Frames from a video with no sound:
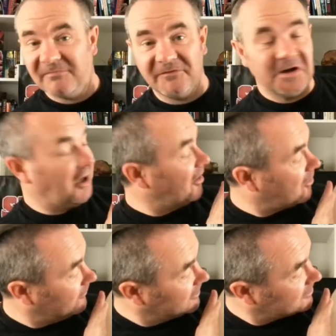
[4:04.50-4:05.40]
vanilla
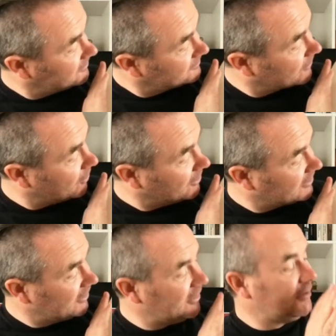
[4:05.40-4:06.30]
covered, coloured.
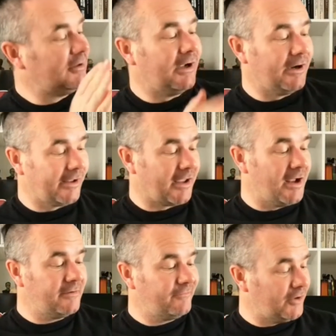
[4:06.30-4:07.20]
And again,
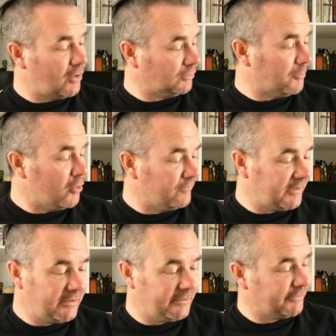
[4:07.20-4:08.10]
if you know the movie,
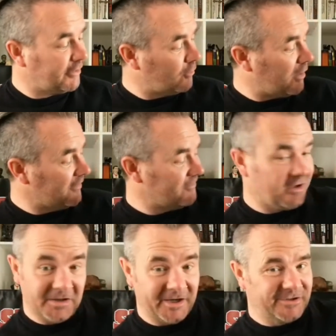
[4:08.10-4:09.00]
you'll know why
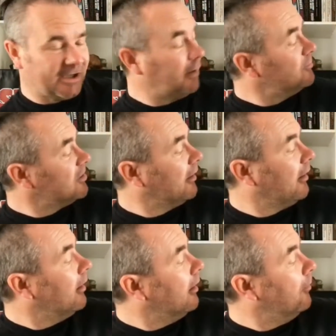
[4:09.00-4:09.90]
vanilla ice creams
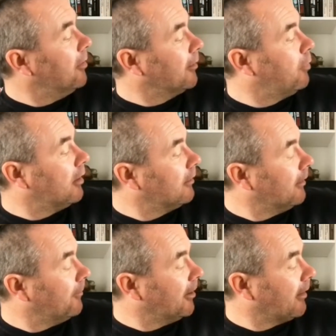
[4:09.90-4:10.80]
are a big
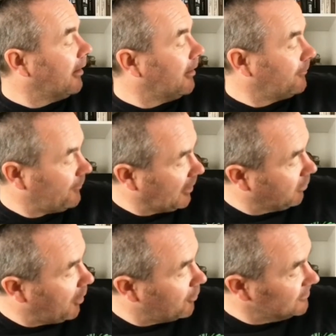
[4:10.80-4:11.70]

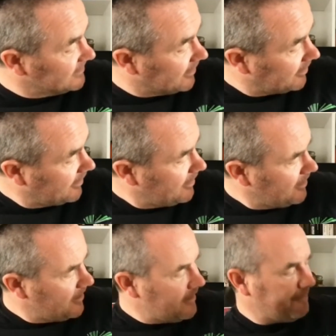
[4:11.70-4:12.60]
plot point in it.
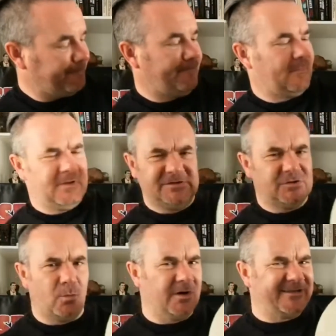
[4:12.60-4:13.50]

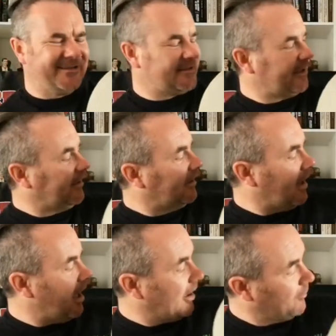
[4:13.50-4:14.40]
Twisted scene in
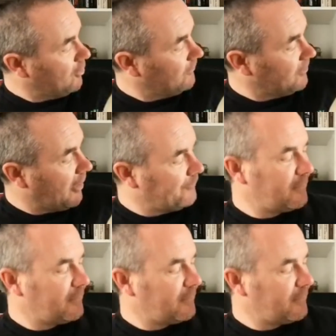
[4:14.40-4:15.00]
any movie, man.